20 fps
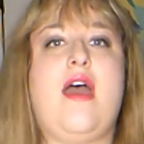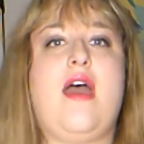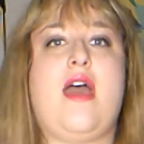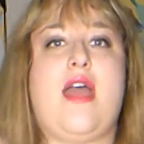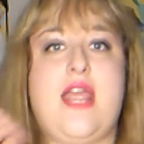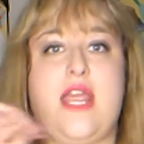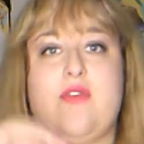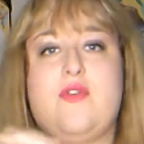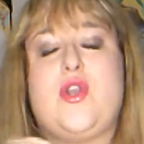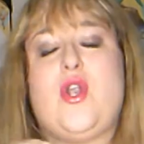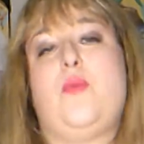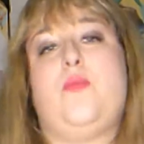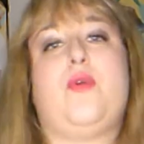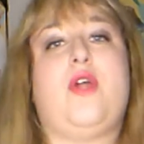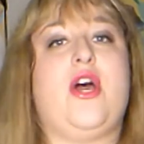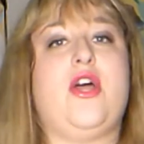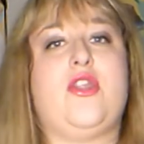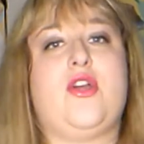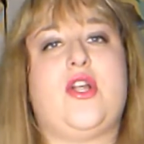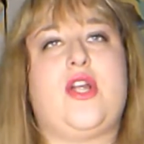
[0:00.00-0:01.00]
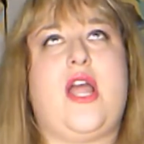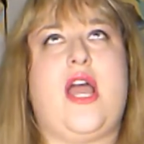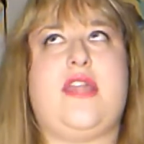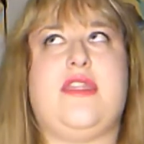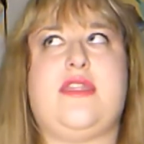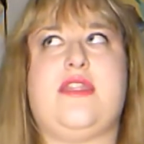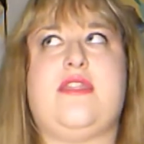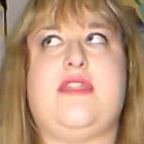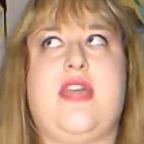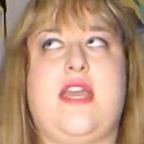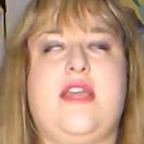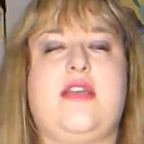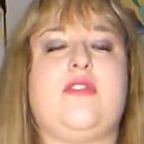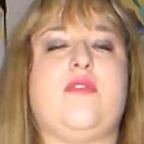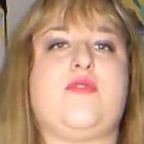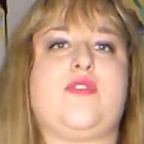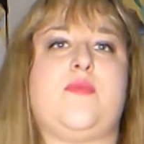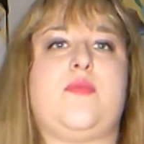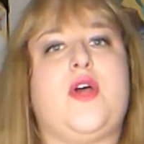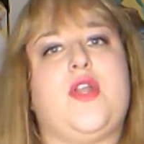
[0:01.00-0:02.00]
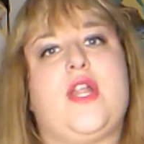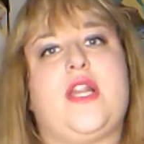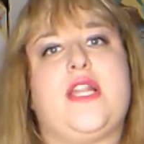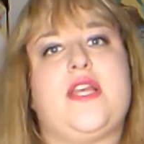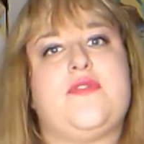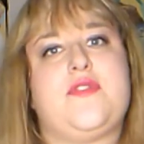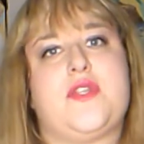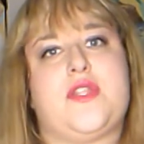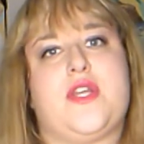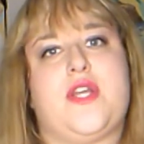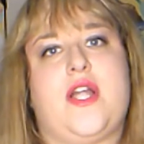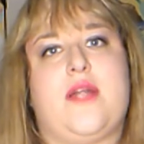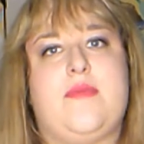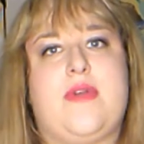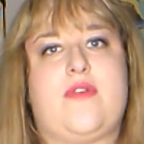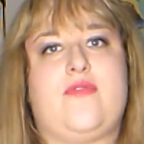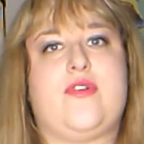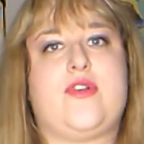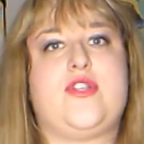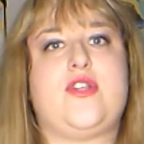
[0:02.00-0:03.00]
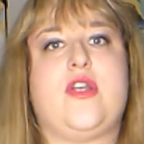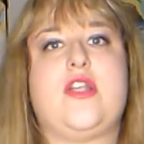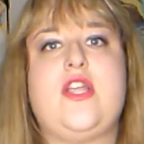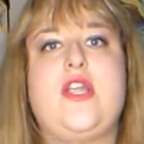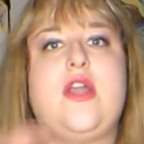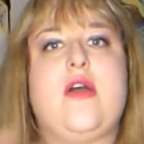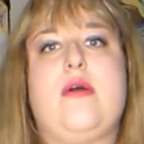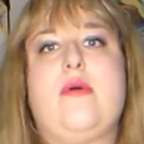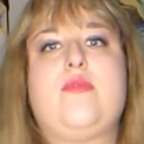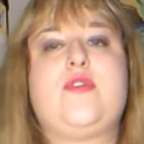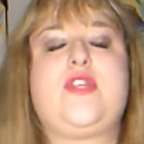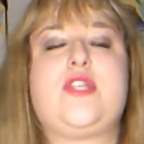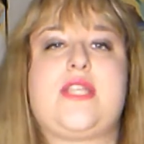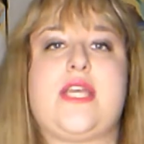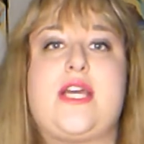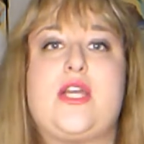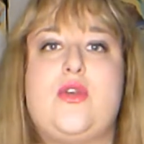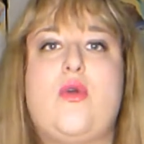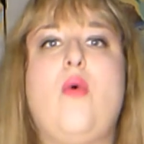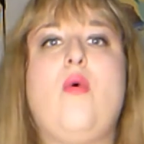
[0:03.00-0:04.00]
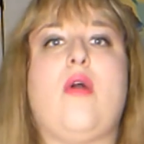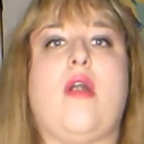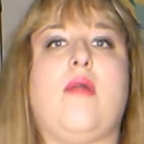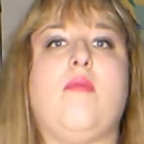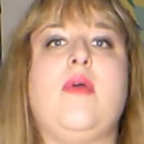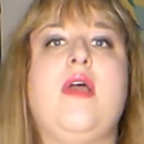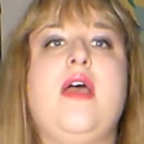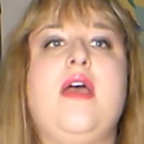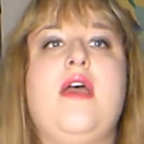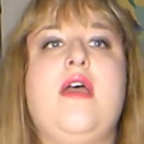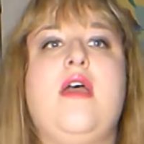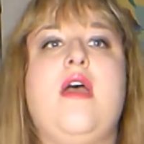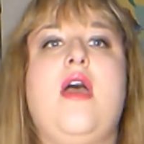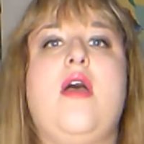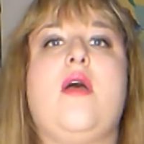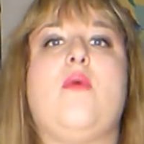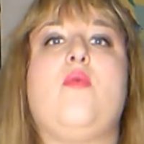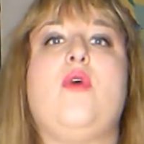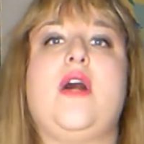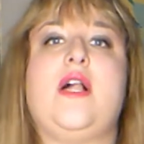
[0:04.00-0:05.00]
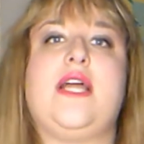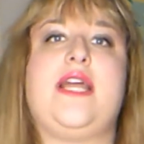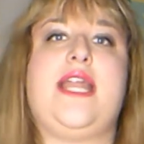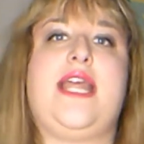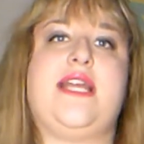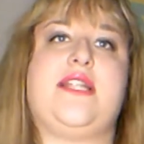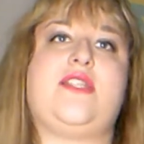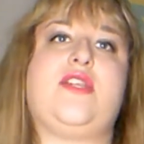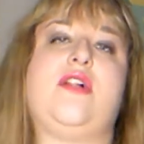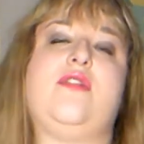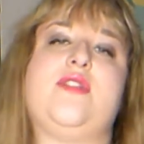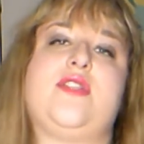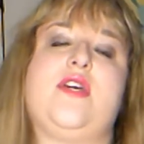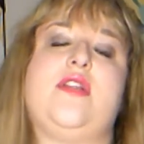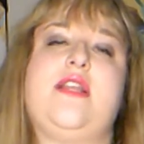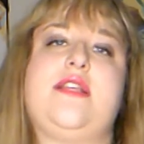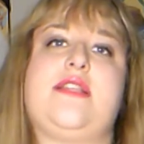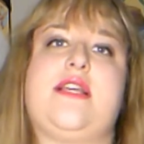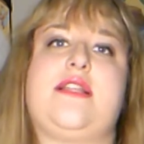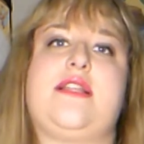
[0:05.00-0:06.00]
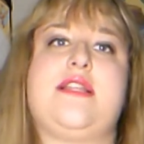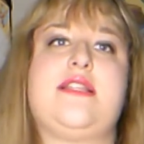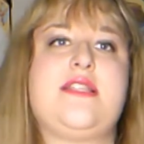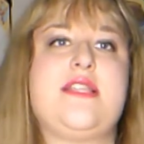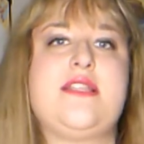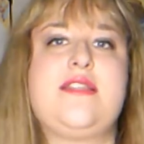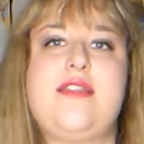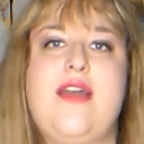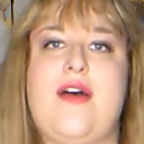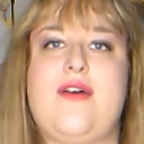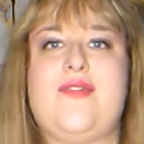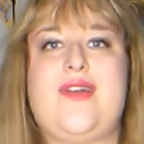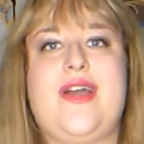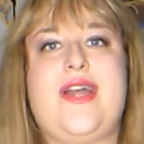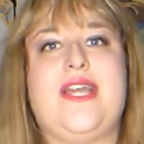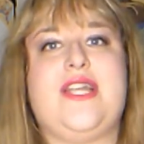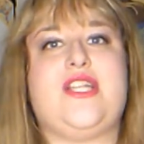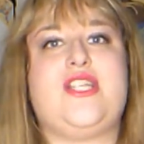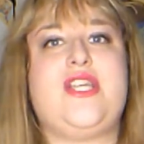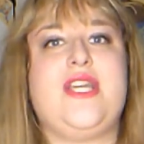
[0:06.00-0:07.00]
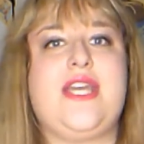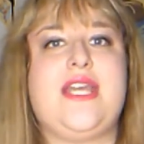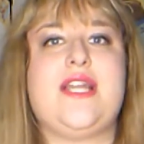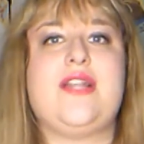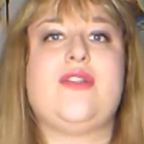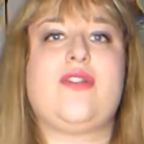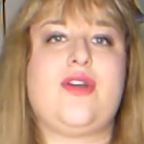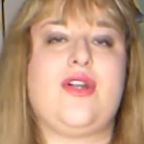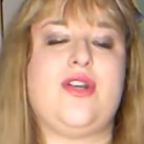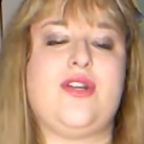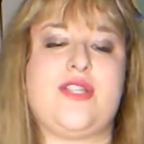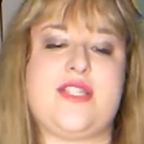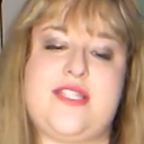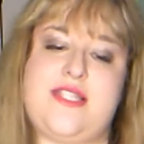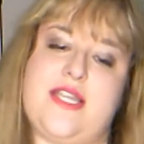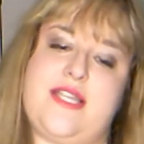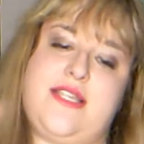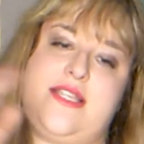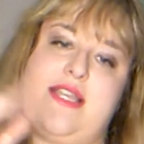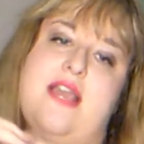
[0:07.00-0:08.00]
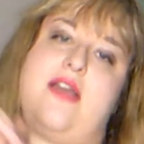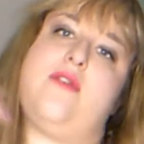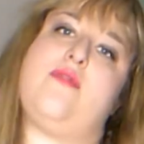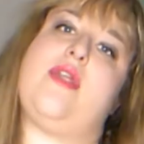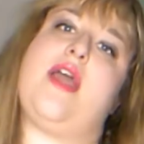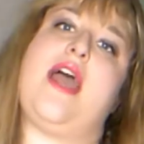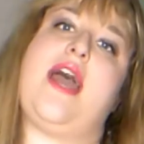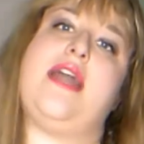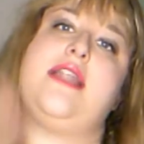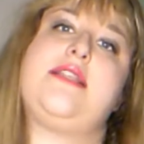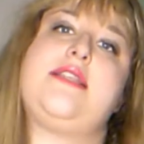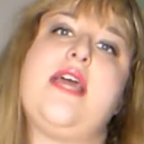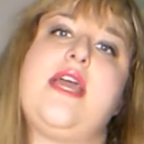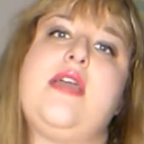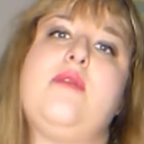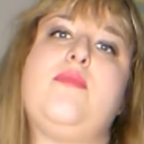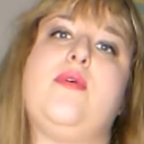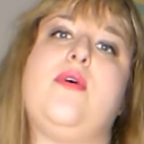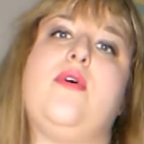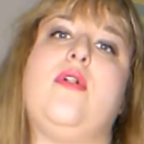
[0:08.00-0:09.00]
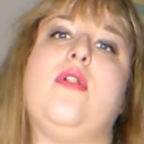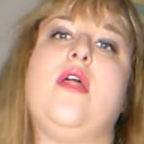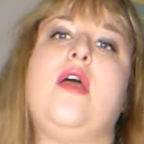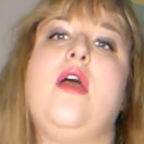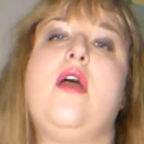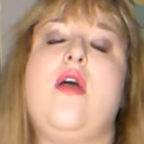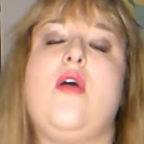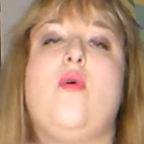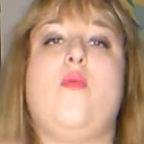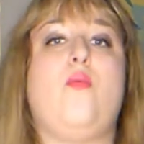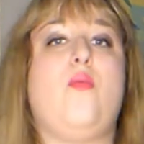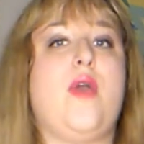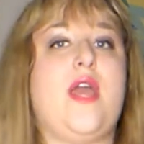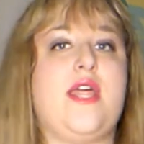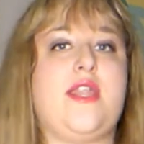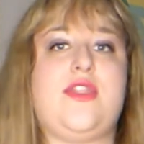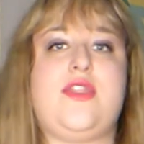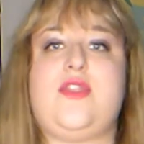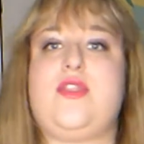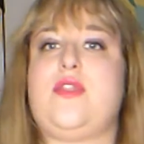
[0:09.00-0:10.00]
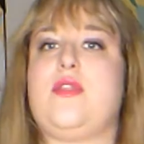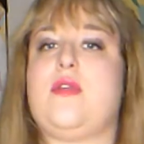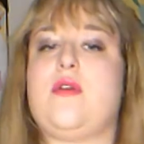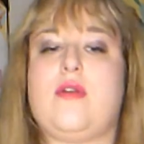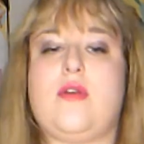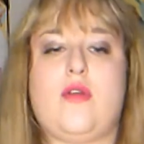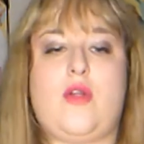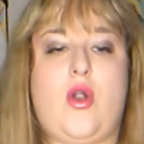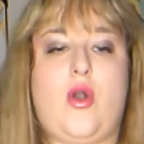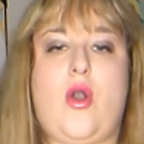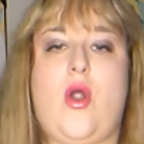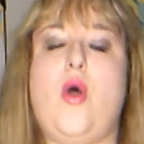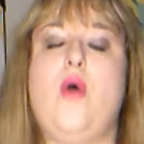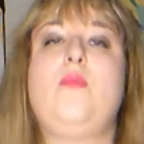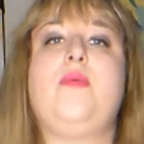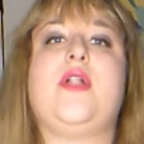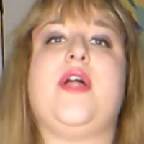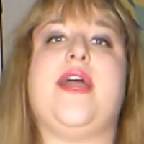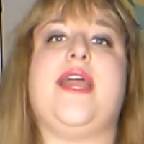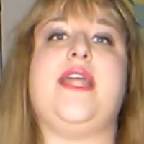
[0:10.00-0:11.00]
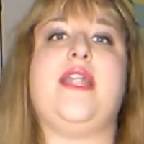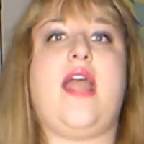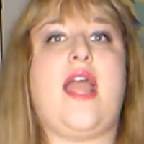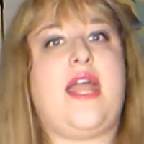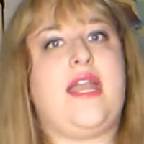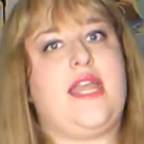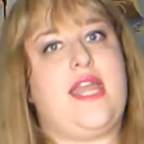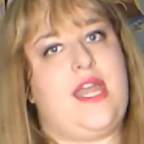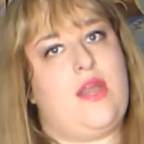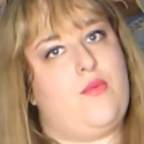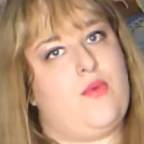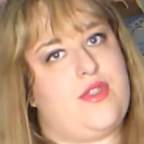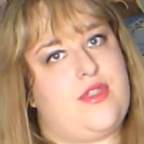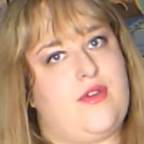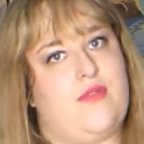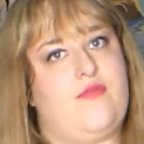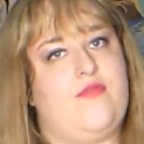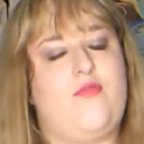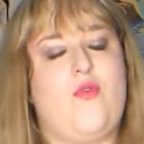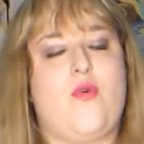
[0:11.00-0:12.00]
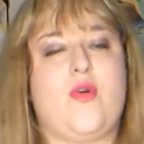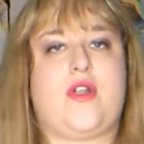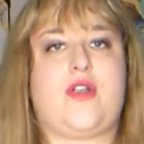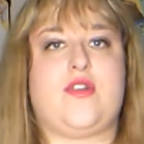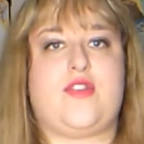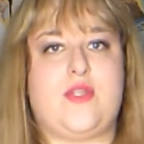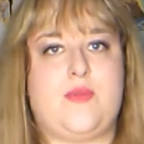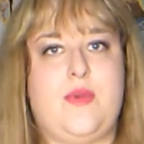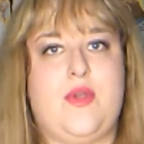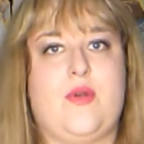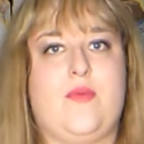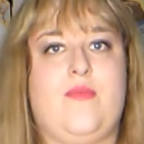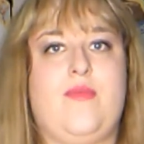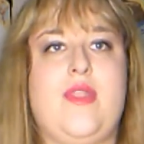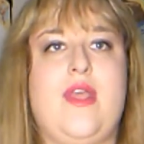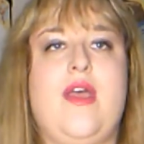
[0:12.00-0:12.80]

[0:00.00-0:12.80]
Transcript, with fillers: Even her brother, I think there was a brother that lived with her. I'm not for sure. You know, it was just like a norm. Well, and Anne Sullivan saw like this is not right. She can learn to sit down at a table with her own plate and eat with a fork or spoon.